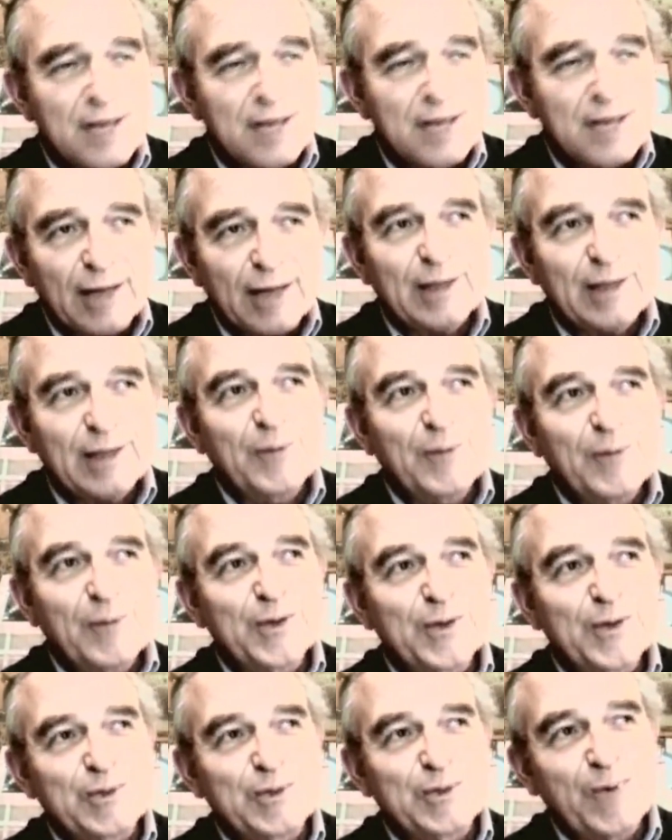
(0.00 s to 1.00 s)
Doug
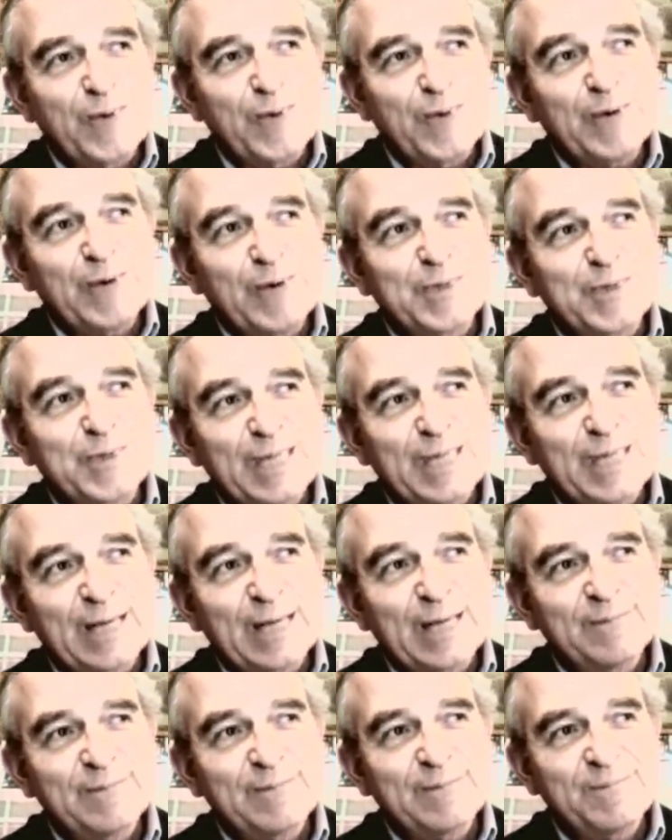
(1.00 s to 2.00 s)
was the one who
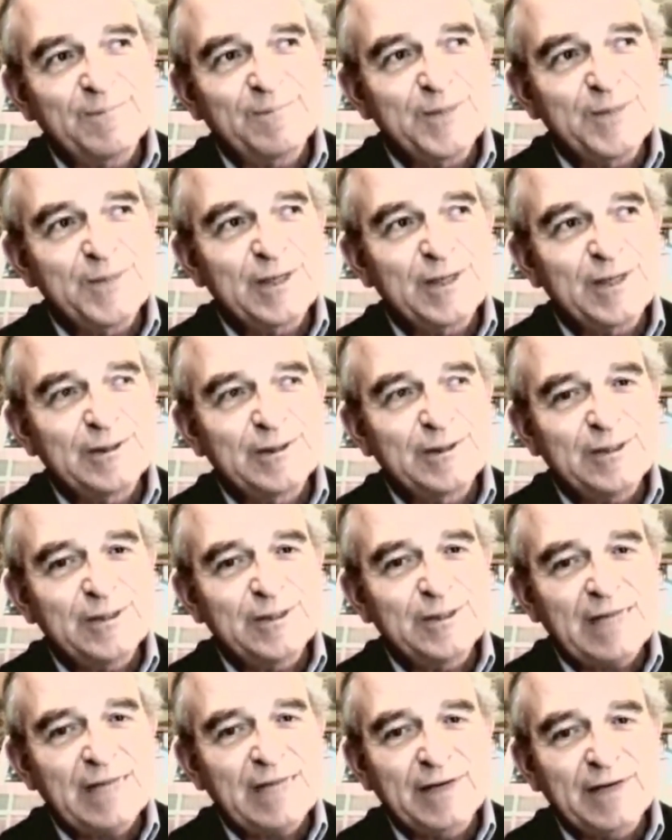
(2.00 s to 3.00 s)
said,
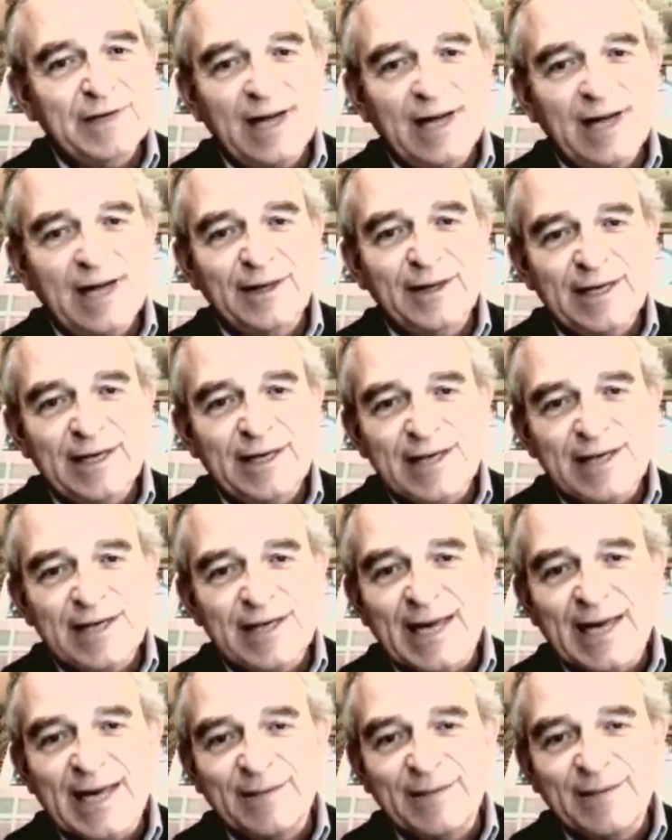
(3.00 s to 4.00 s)
you haven't gotten there
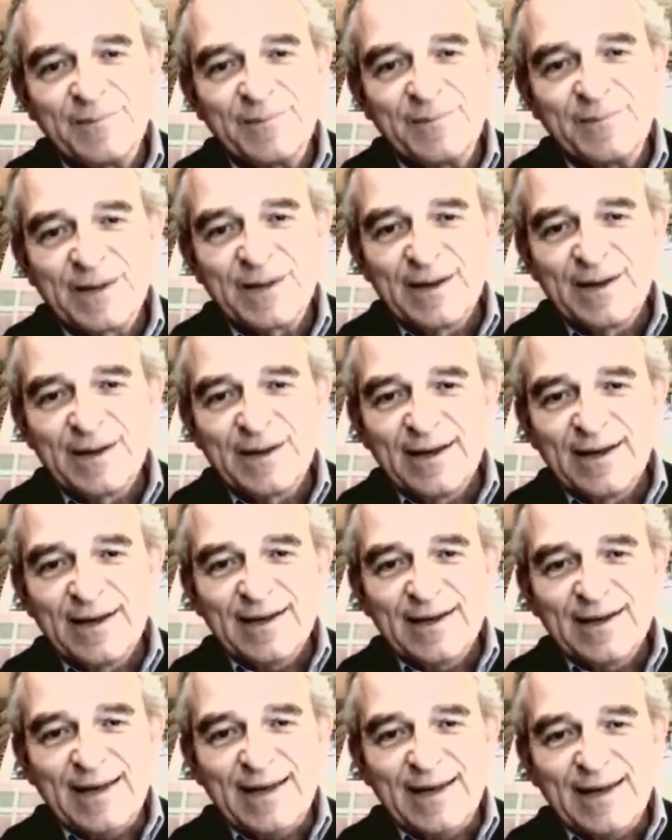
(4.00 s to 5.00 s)
yet.
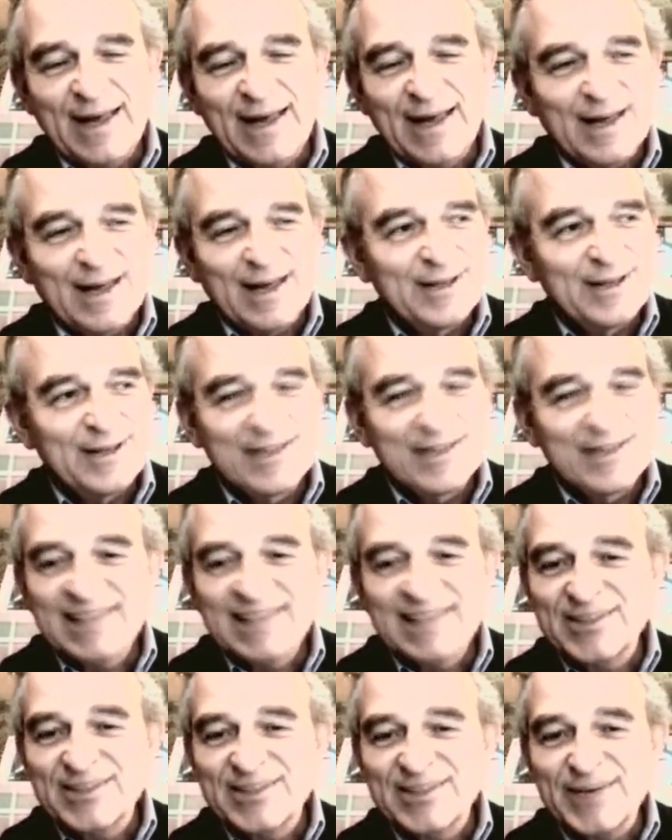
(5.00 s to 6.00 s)
You
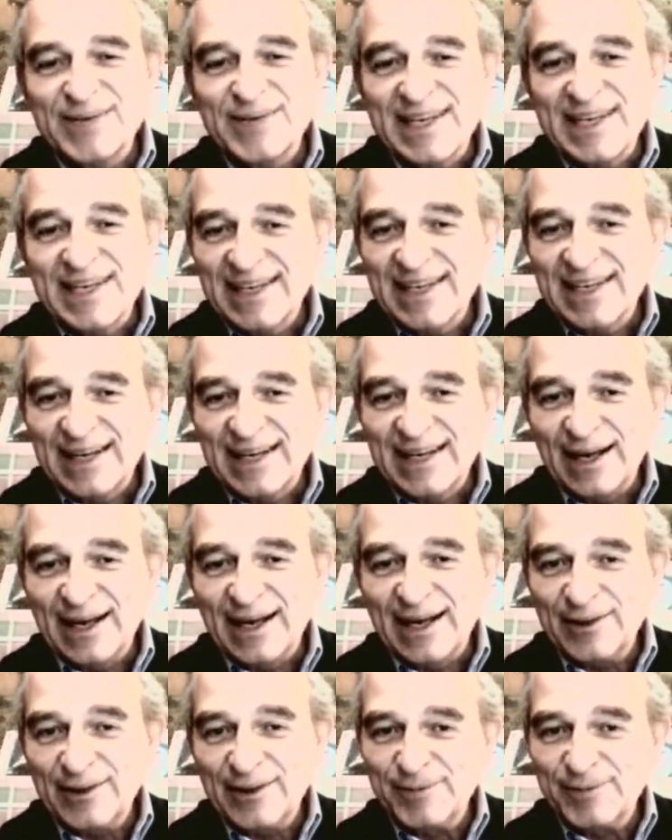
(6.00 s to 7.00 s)
need to read
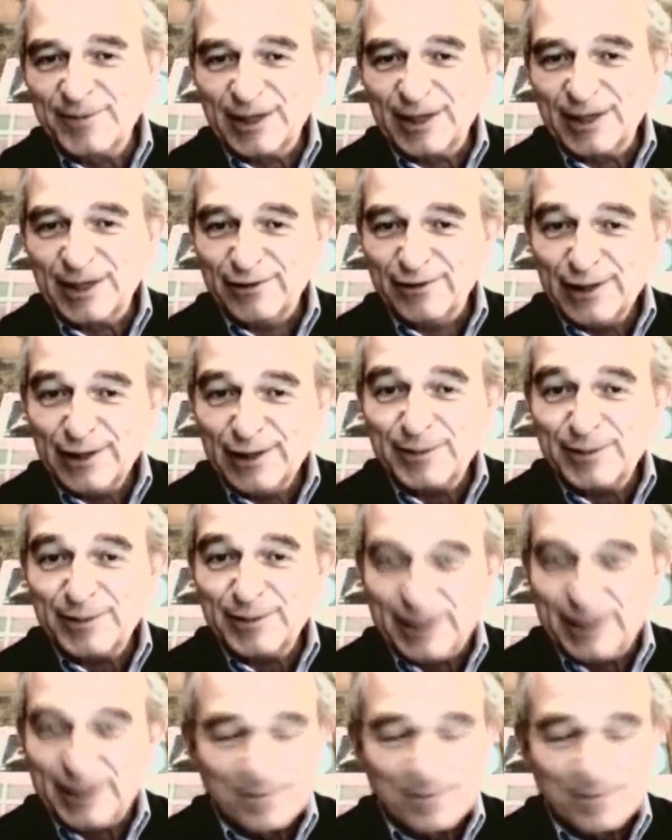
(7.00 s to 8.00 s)
The Market for
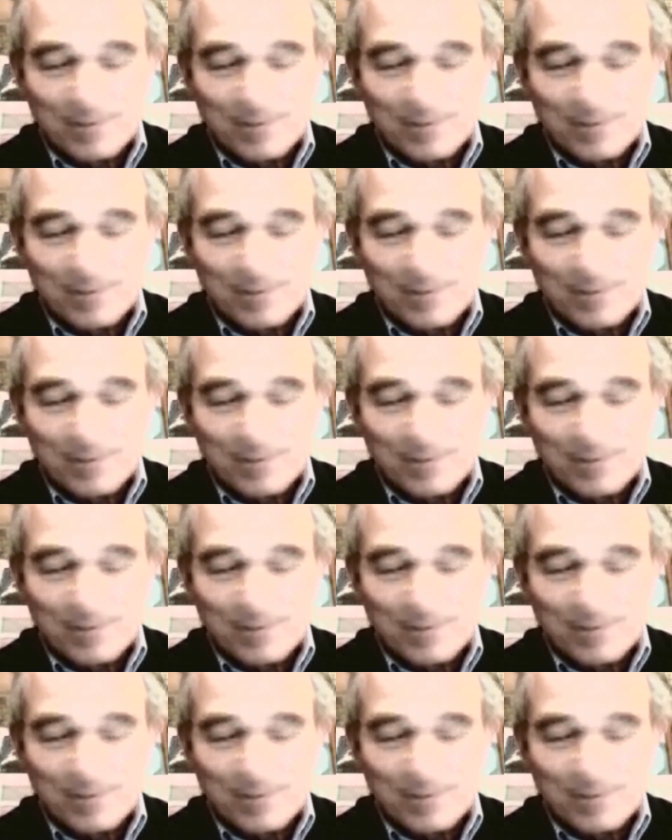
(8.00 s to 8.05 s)
Liberty.